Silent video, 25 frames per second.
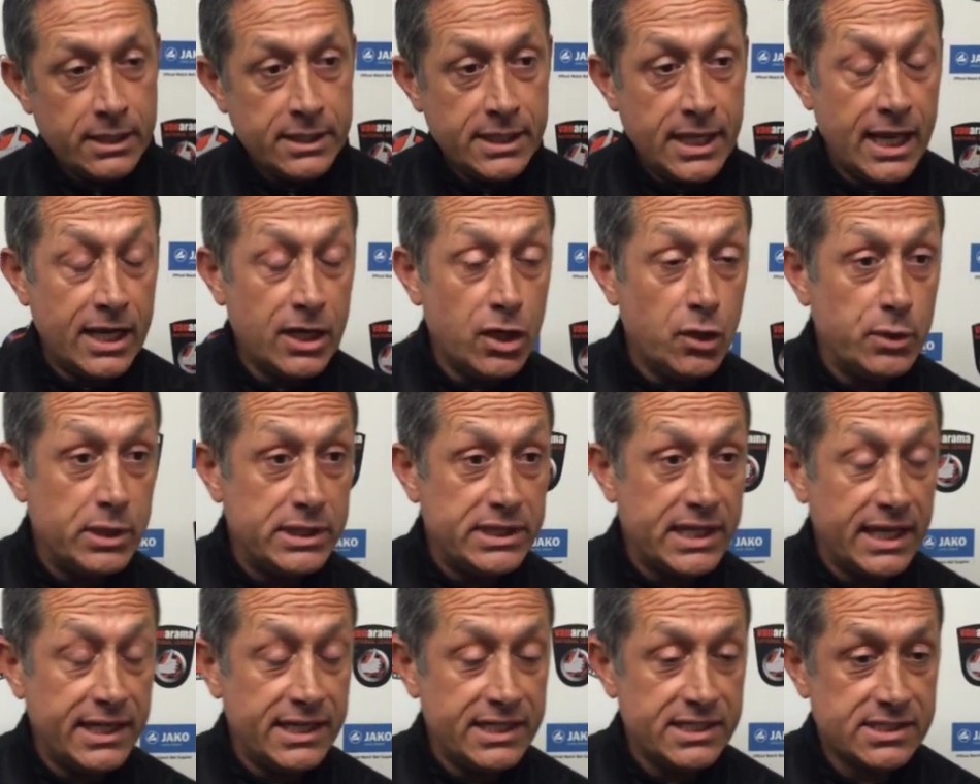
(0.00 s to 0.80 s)
Yeah,
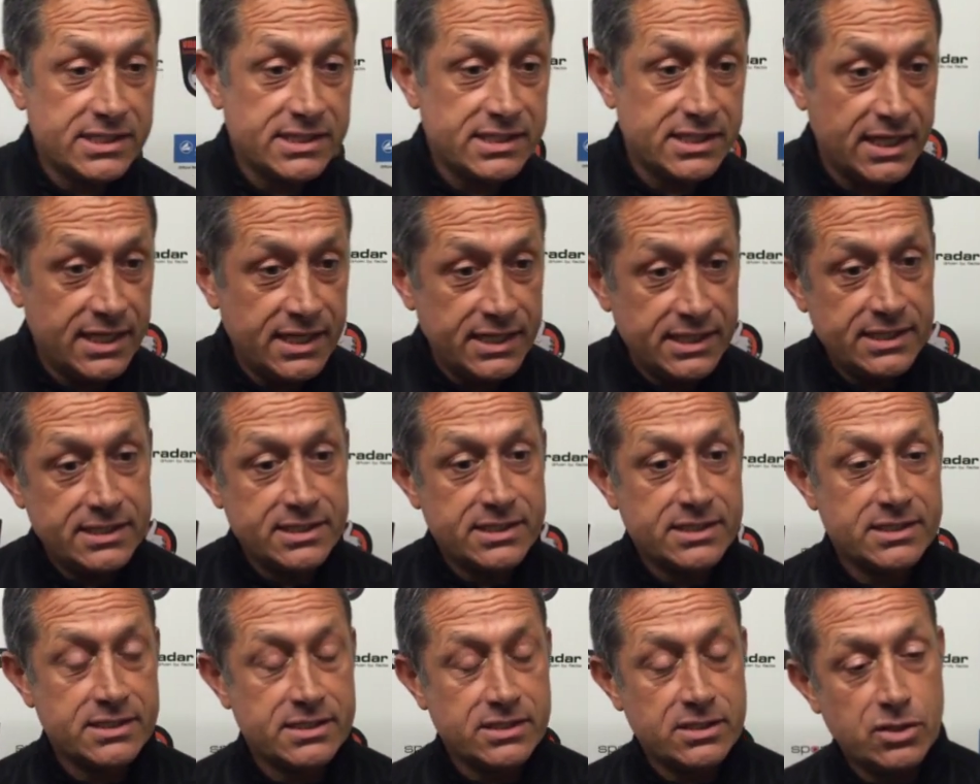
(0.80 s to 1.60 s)
Louis Dennis
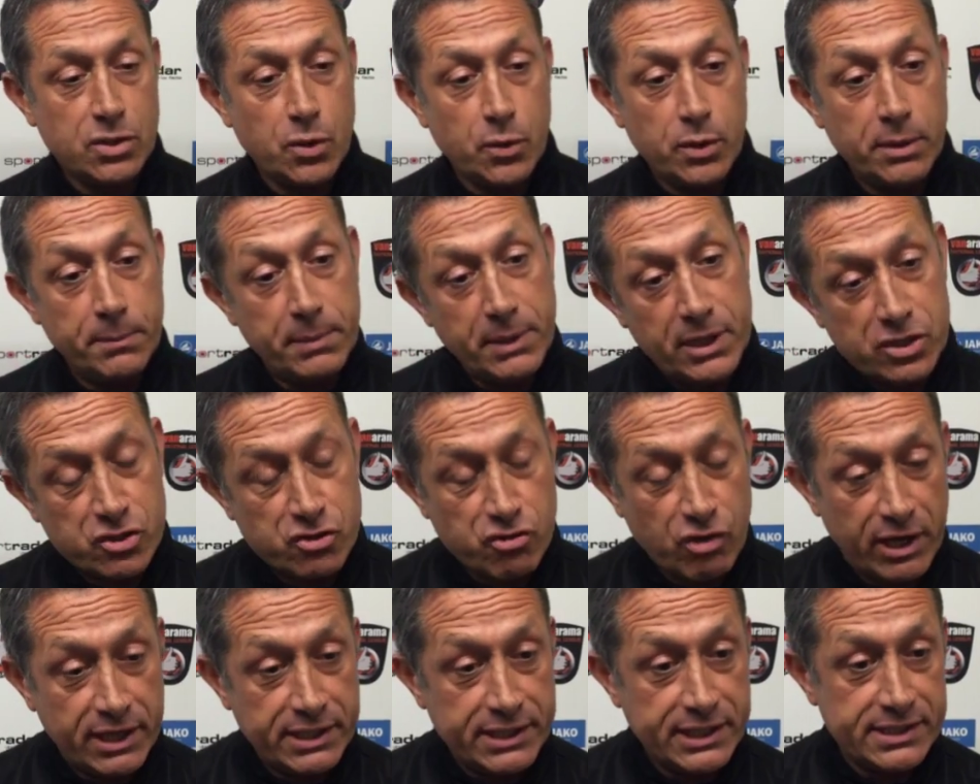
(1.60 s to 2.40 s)
is doing a bit of
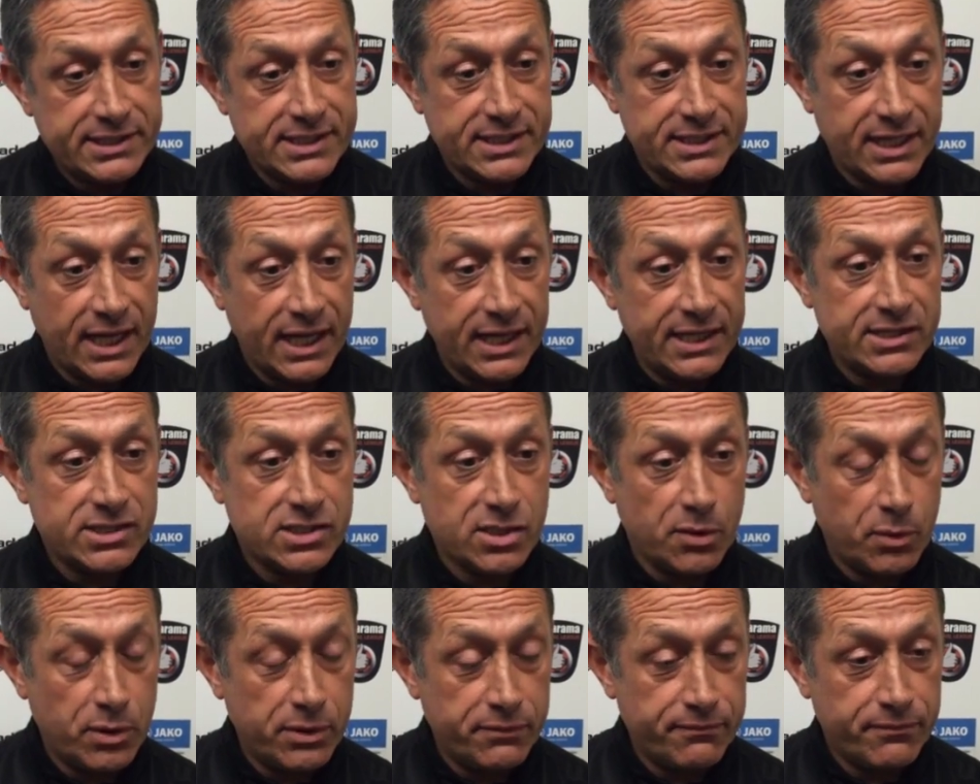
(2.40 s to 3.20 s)
training today,
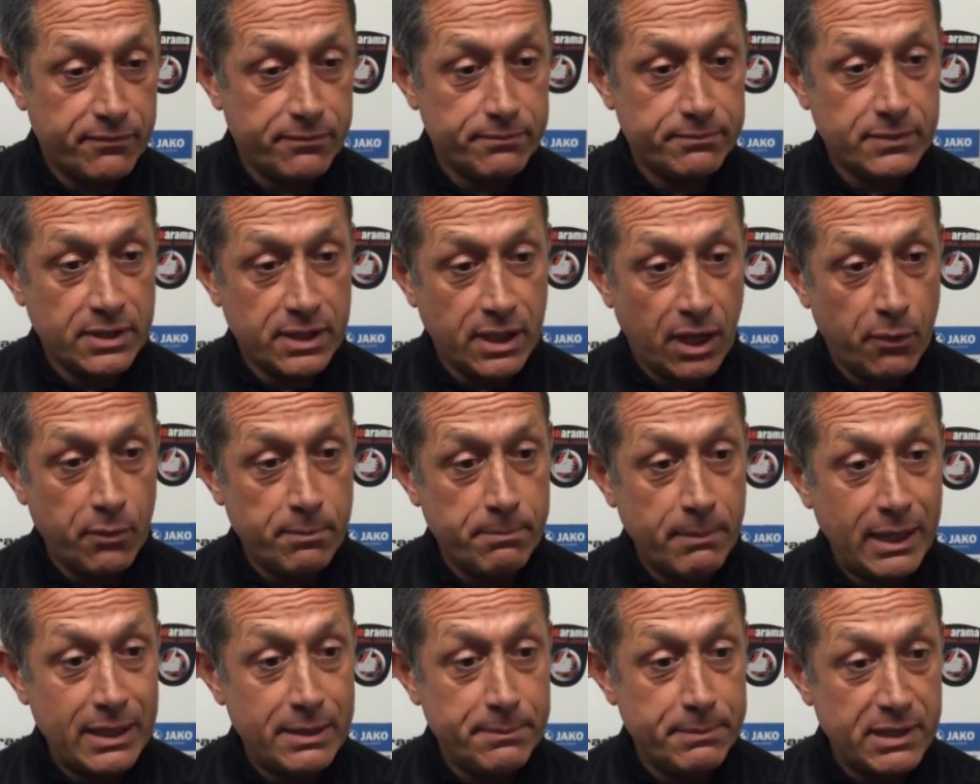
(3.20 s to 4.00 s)
so we, you know,
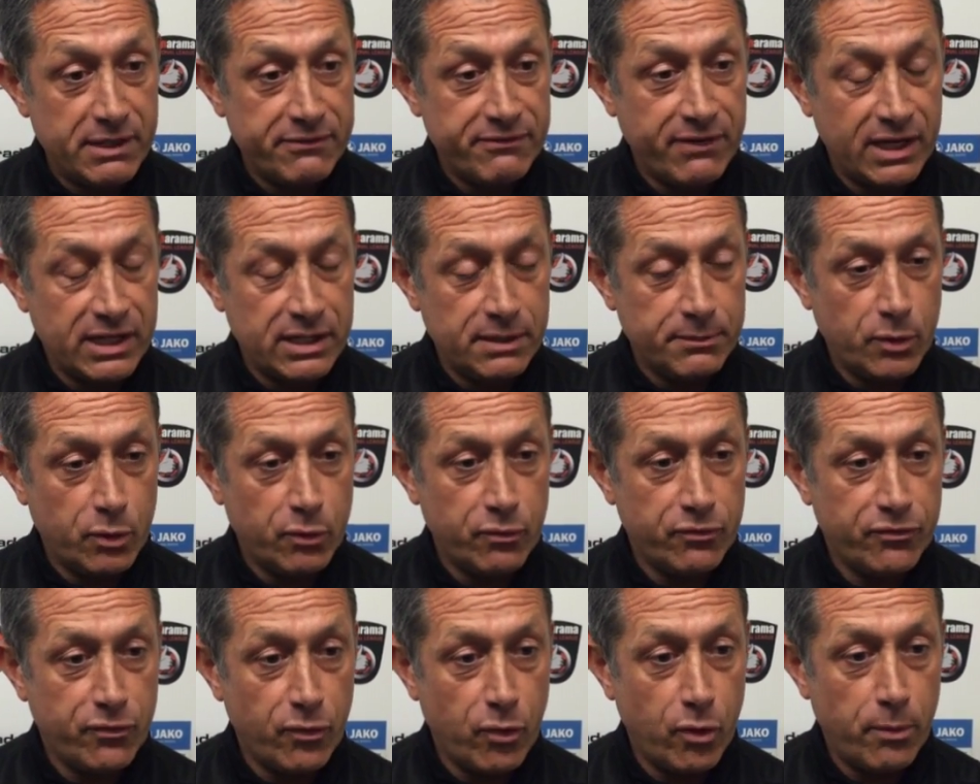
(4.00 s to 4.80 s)
may be
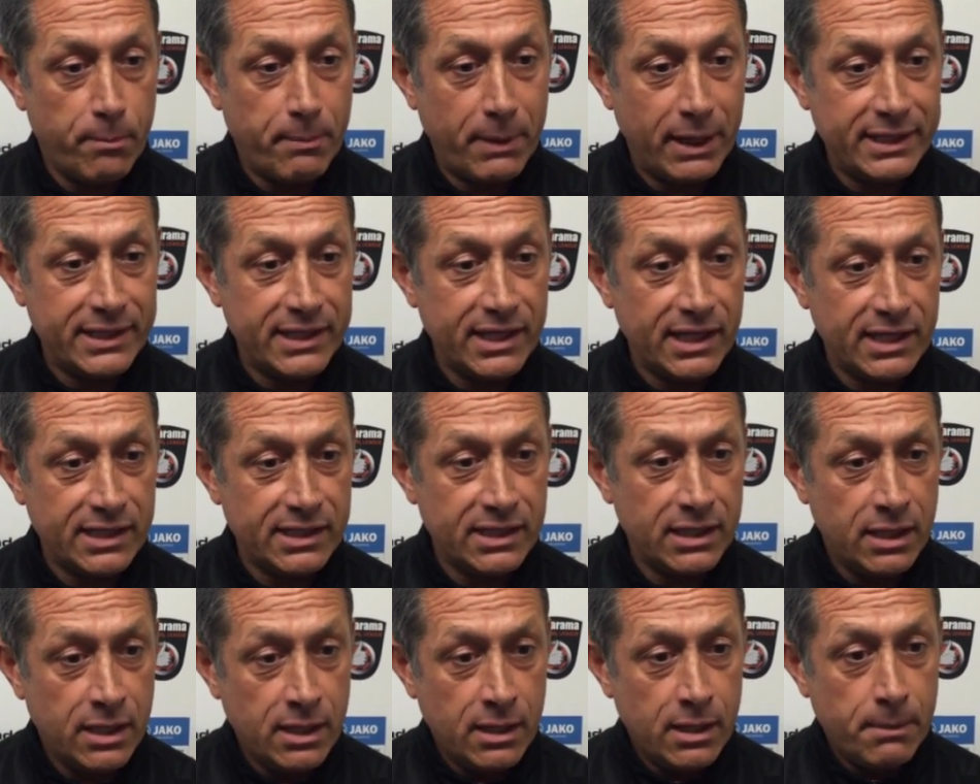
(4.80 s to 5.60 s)
available for
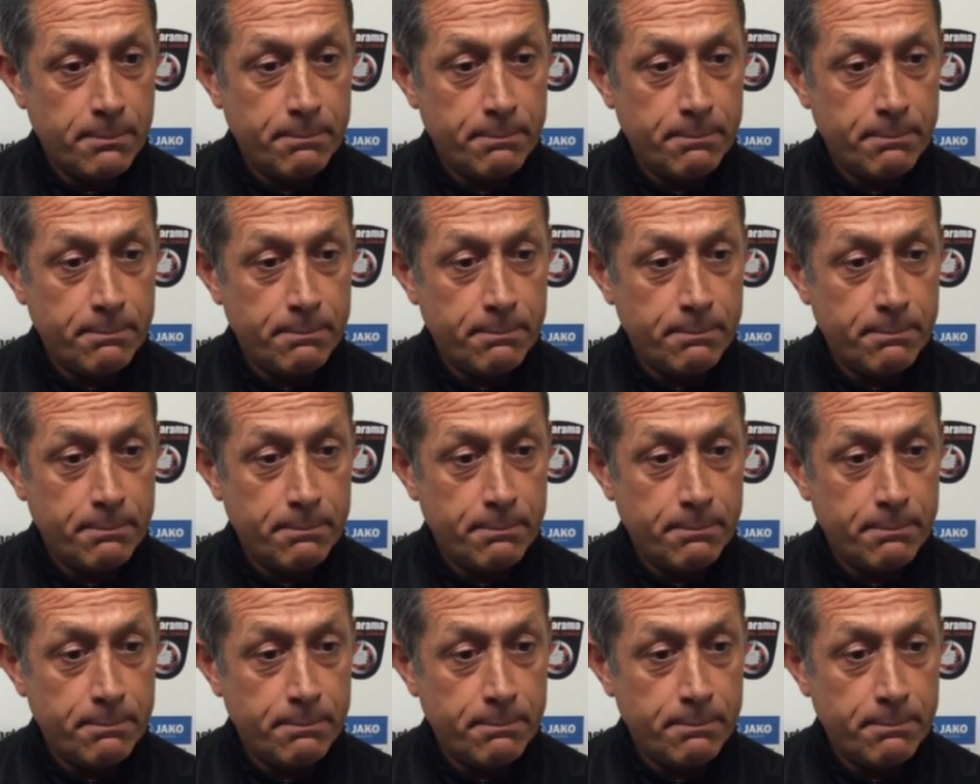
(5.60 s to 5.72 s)
Monday.